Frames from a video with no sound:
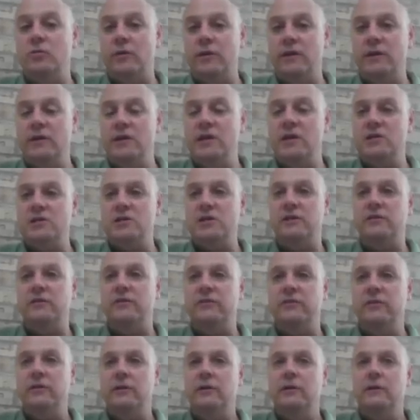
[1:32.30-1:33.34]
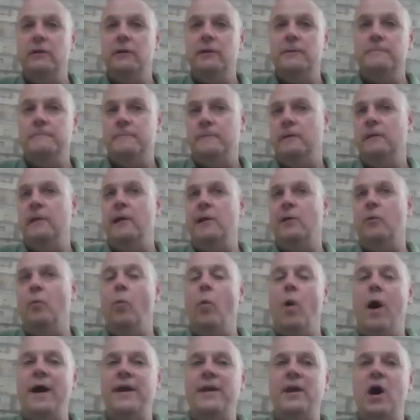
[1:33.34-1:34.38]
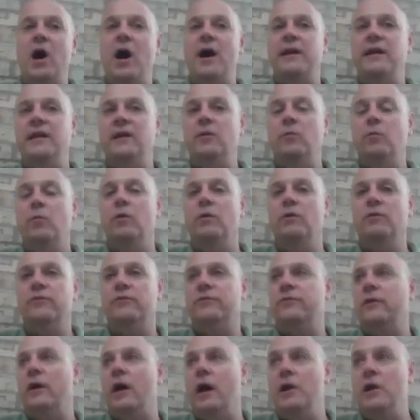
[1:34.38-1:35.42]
conditions, like y naught equals a